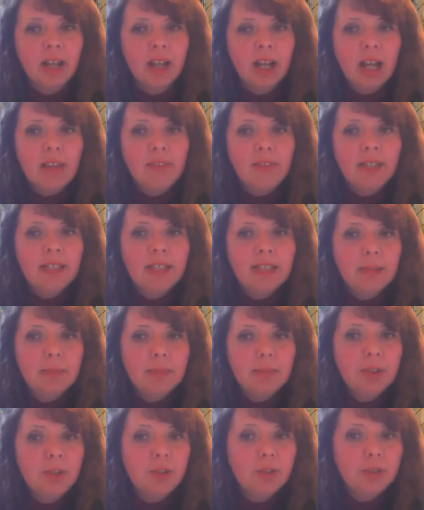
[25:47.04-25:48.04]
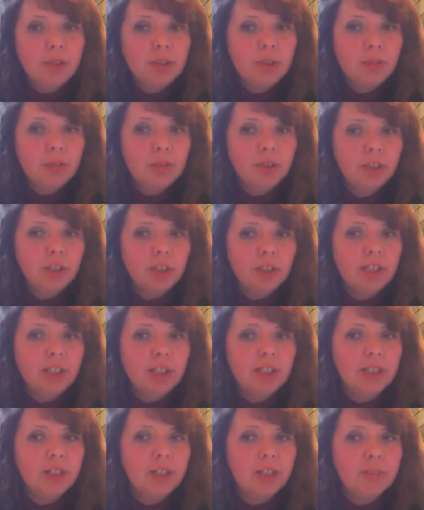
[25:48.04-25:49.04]
And these tips can also function
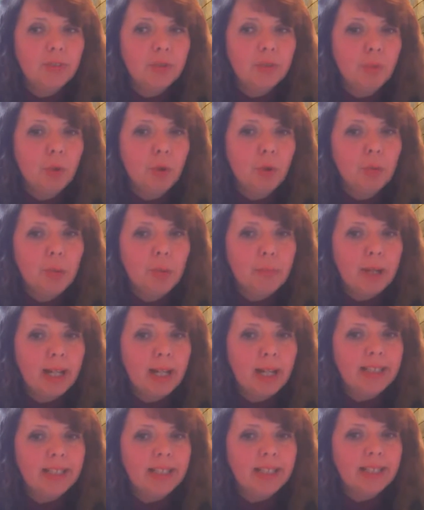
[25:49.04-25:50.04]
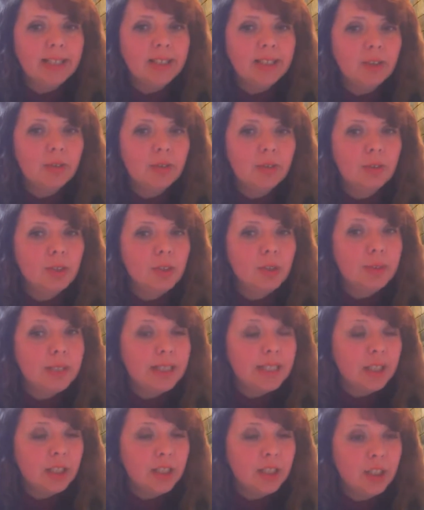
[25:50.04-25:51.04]
as useful warm-up ideas or to
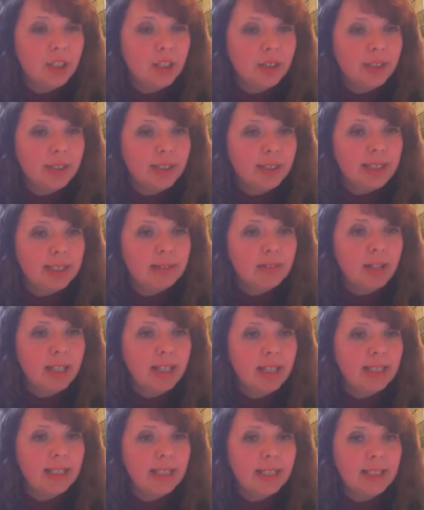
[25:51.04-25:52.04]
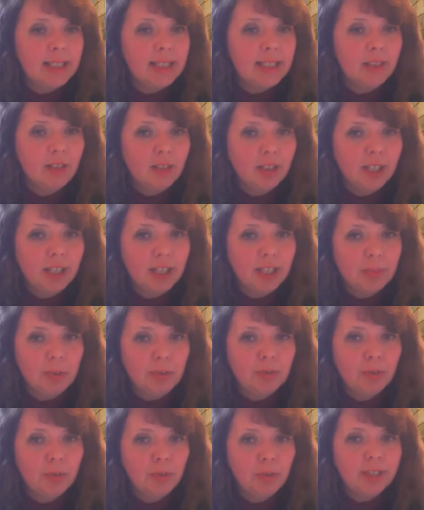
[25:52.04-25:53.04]
assess students' existing knowledge
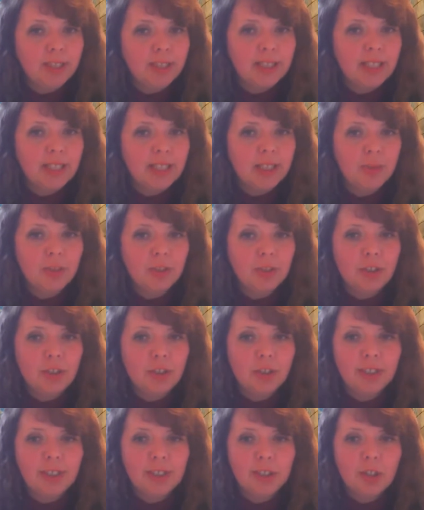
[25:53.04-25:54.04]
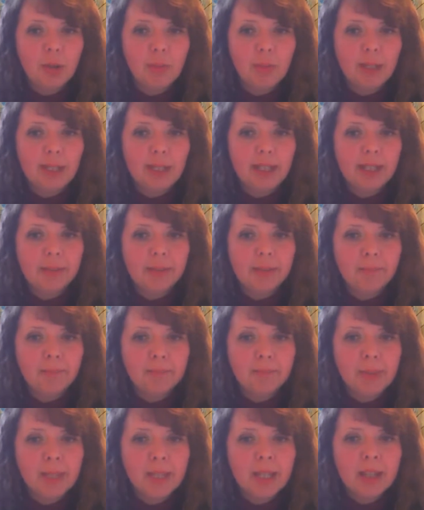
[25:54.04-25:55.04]
before you start to introduce a topic.
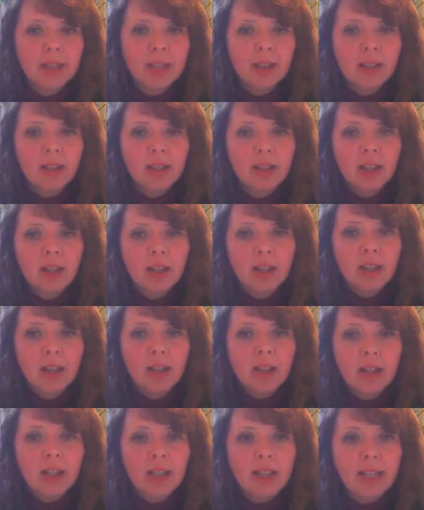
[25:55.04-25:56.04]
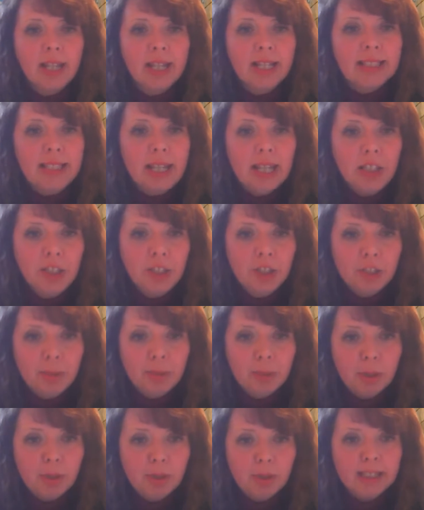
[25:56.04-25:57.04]
The
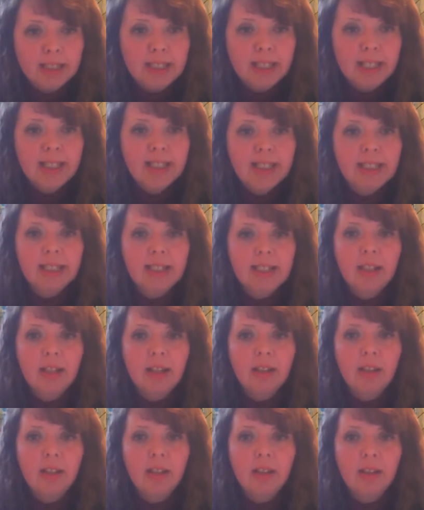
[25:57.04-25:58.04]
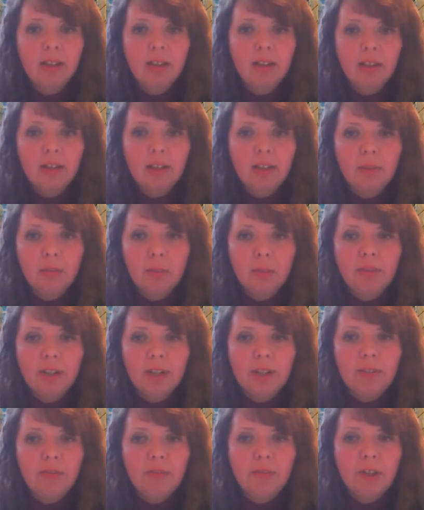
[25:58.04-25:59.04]
extension boxes
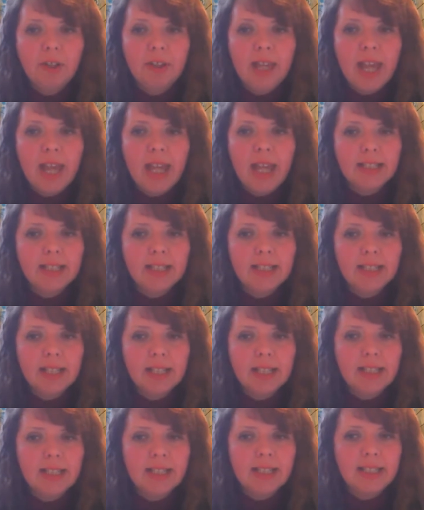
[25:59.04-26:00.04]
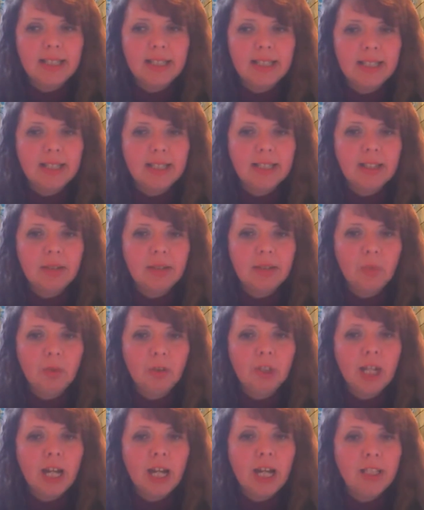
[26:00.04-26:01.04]
provide further exercise ideas that
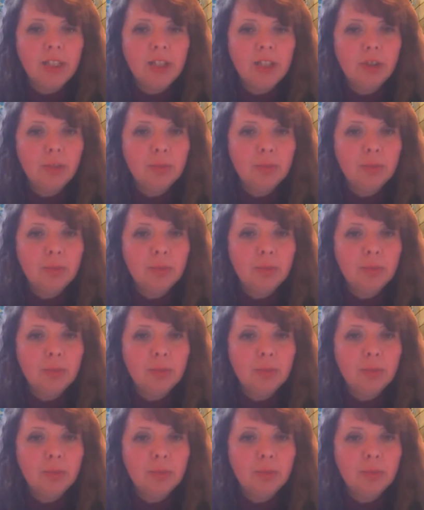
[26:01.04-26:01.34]
will challenge your